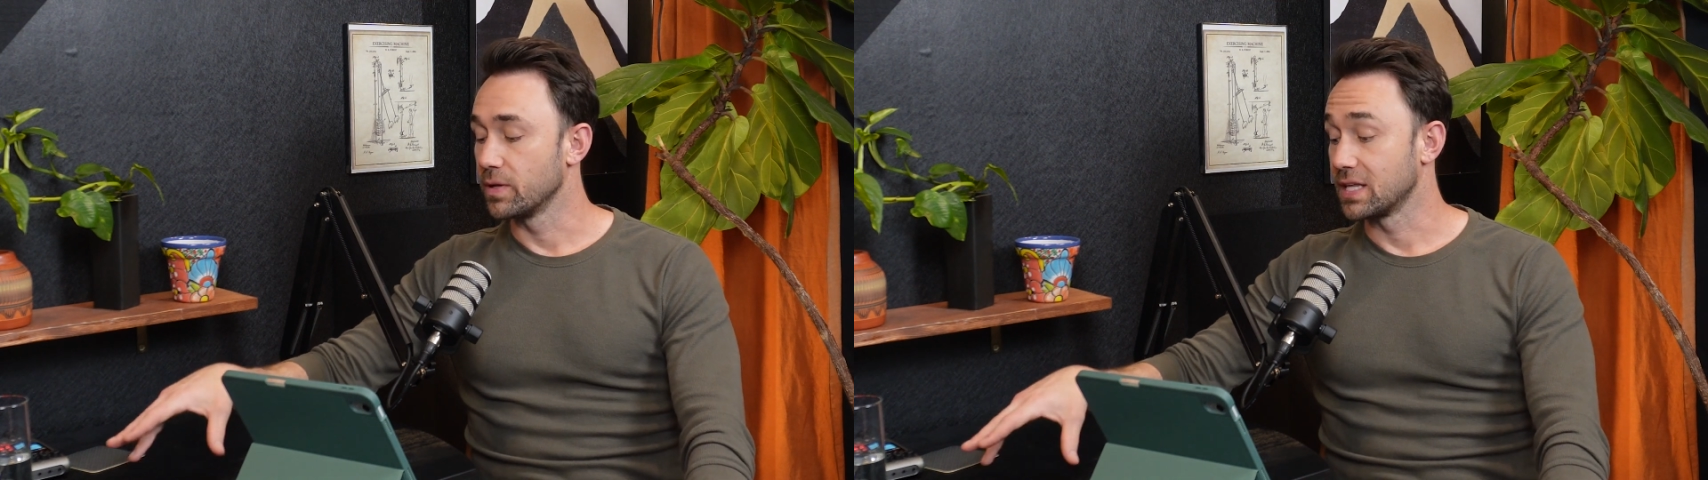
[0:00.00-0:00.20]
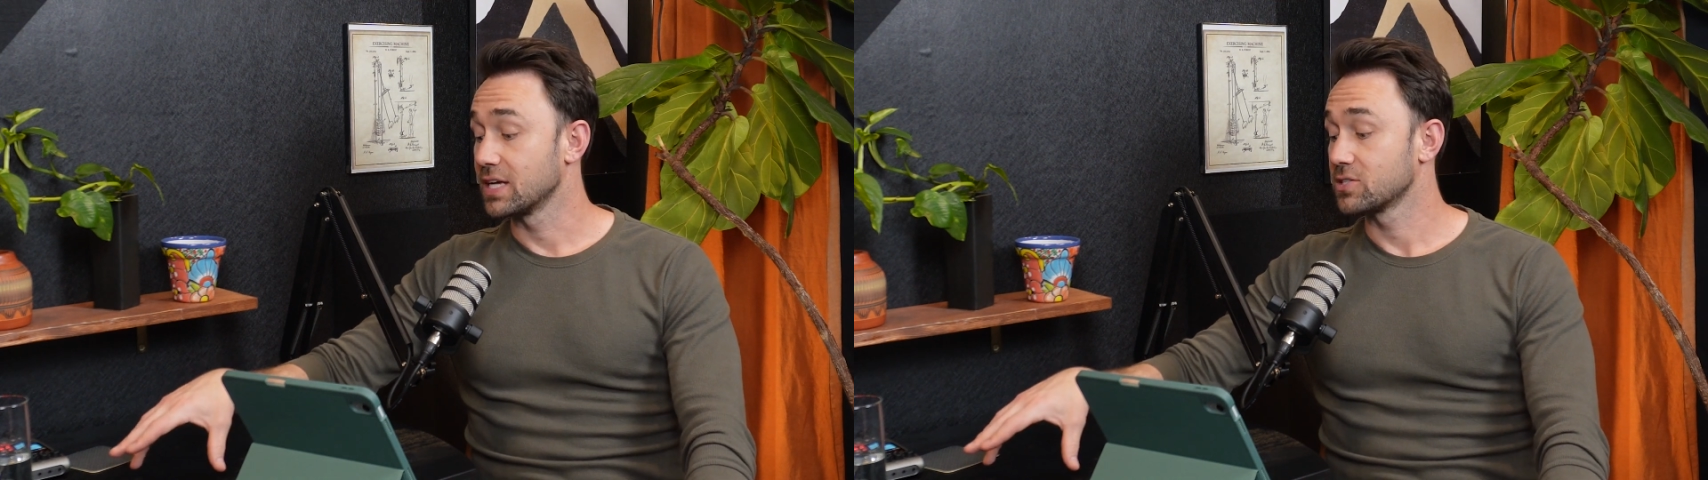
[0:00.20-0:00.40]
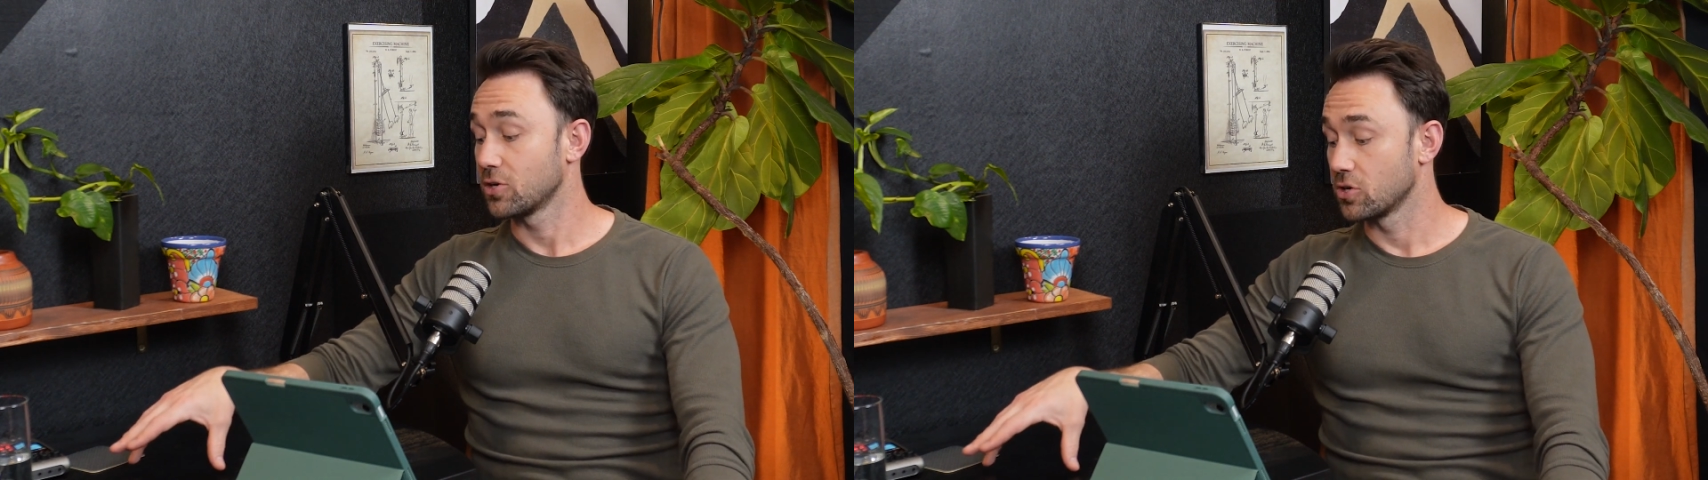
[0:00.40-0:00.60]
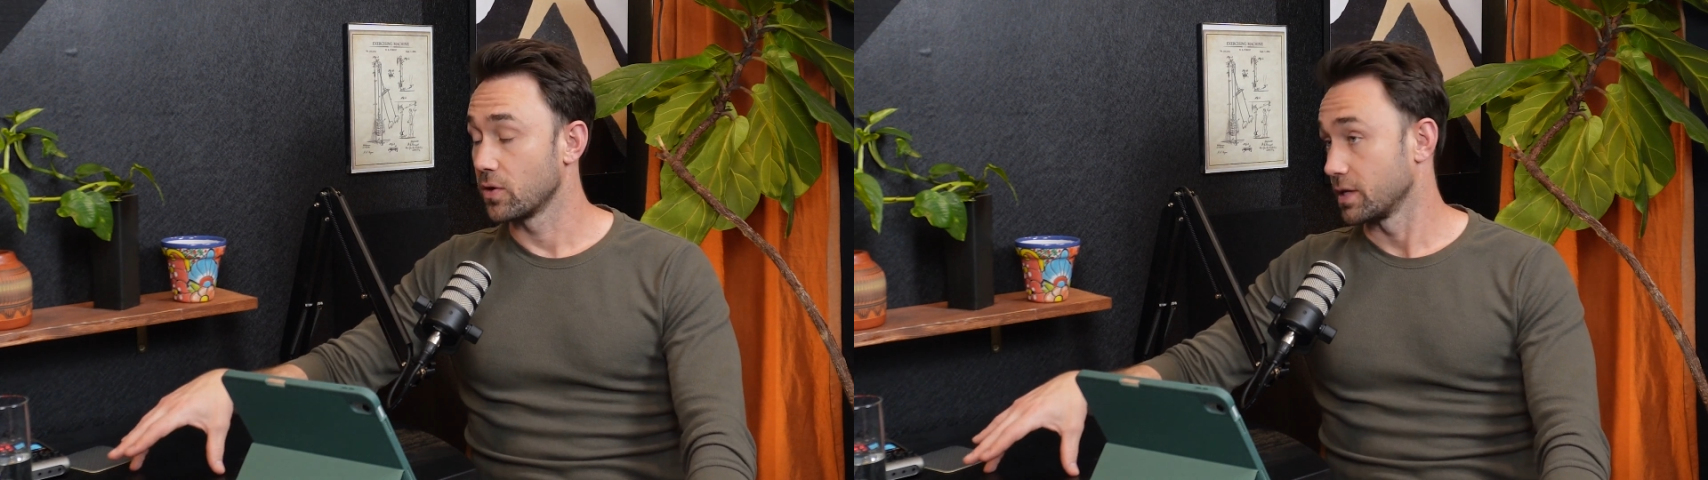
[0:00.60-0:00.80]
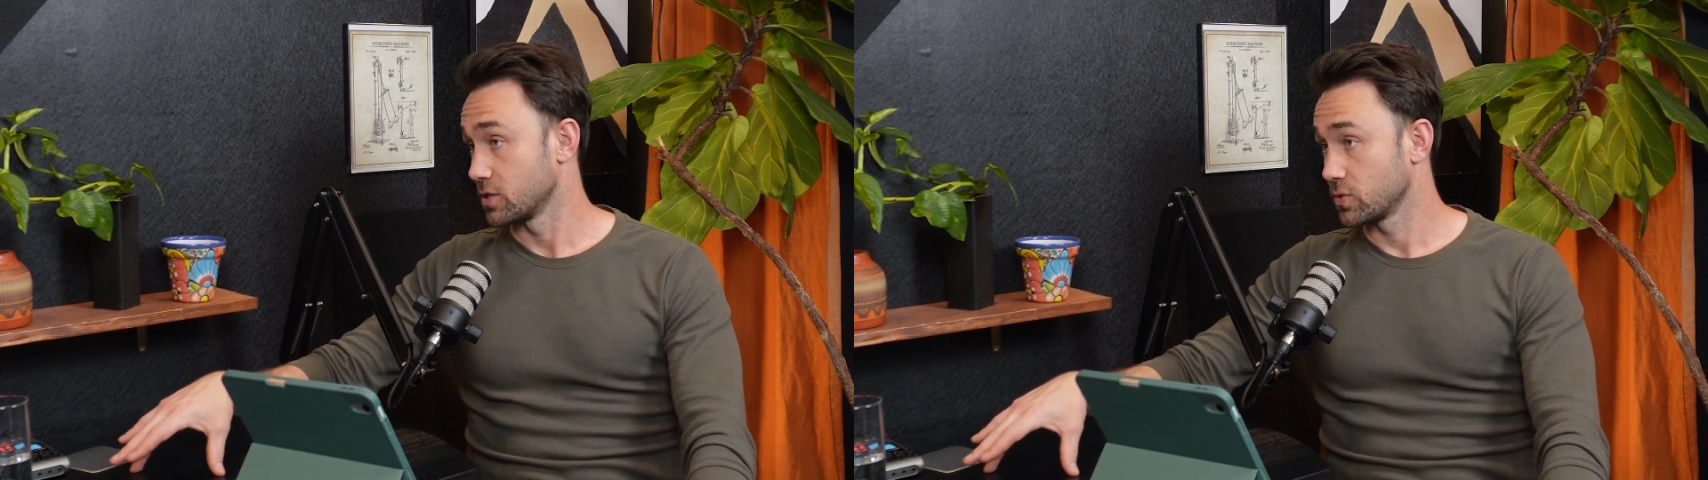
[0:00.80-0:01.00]
But then I started
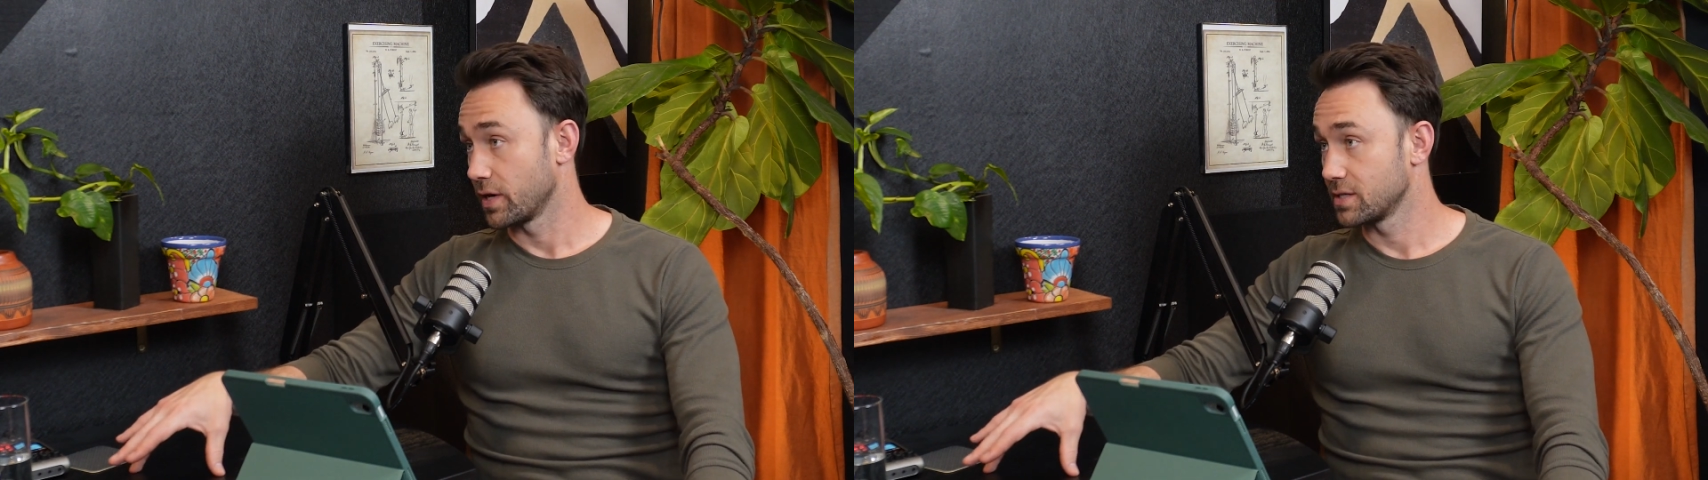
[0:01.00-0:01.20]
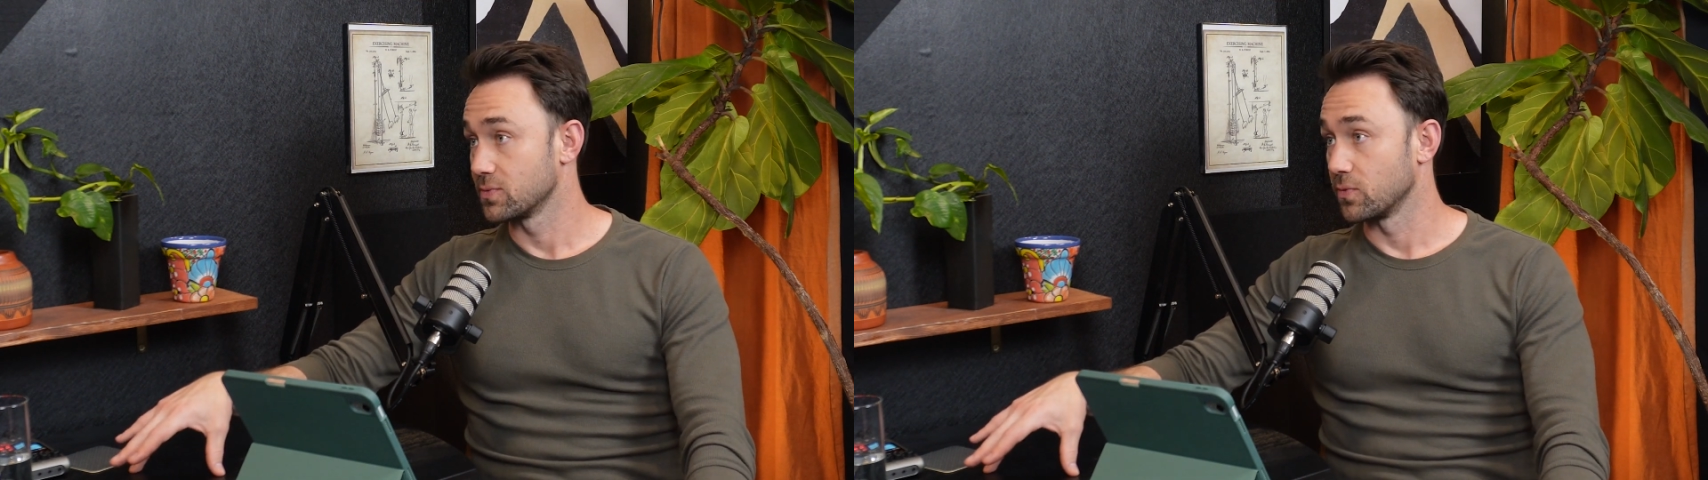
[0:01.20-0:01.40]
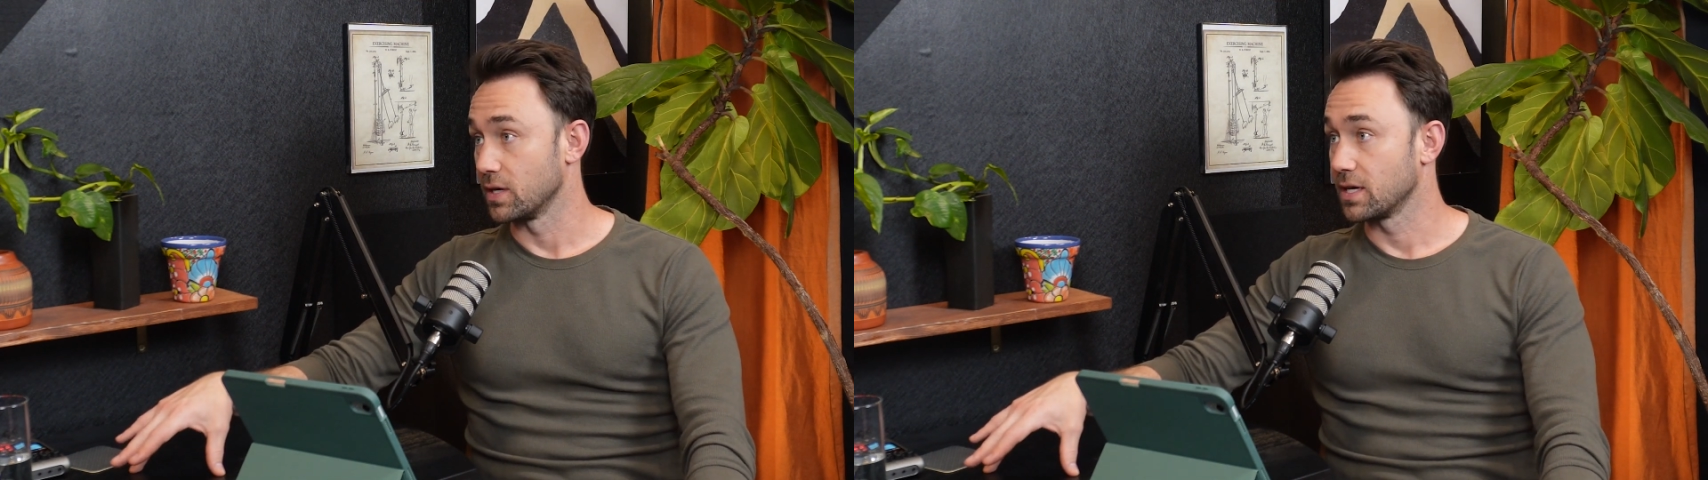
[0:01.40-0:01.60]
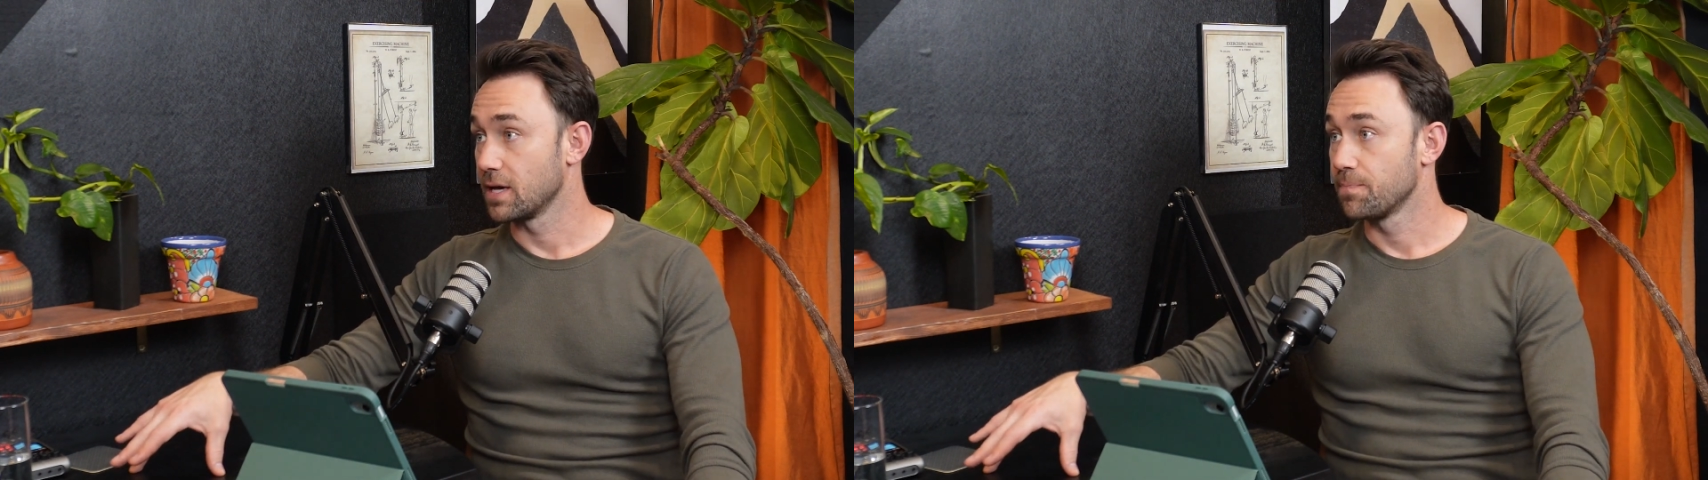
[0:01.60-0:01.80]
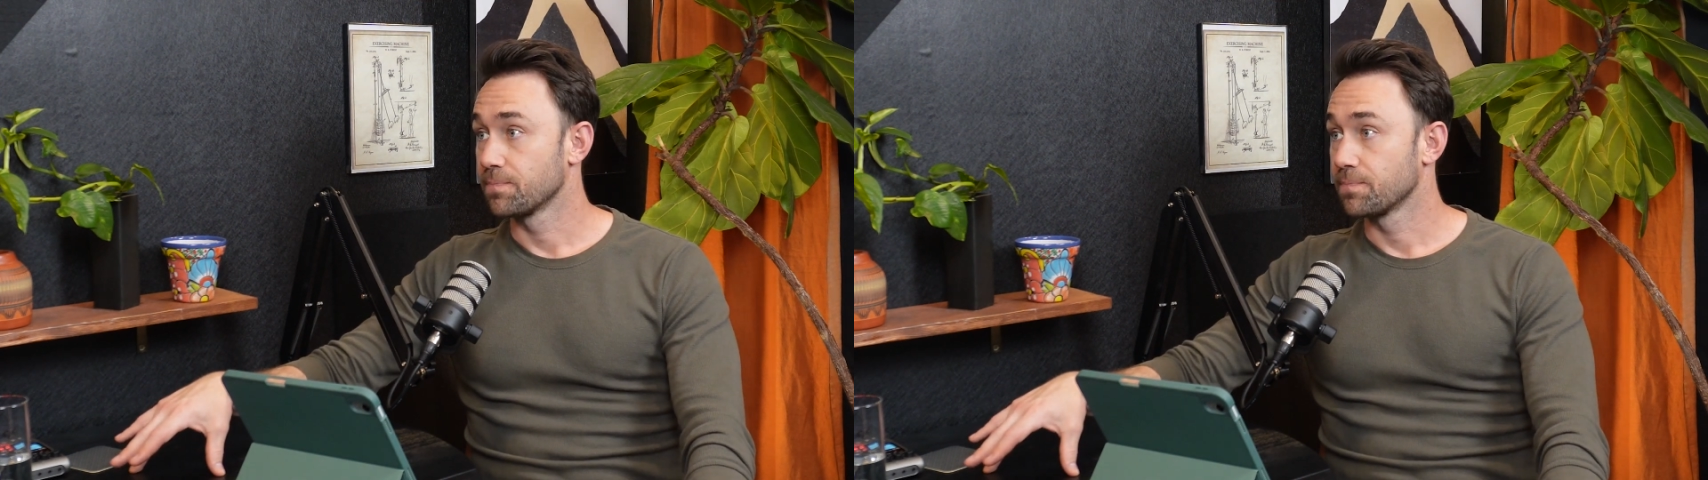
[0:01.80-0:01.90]
going like twice a week.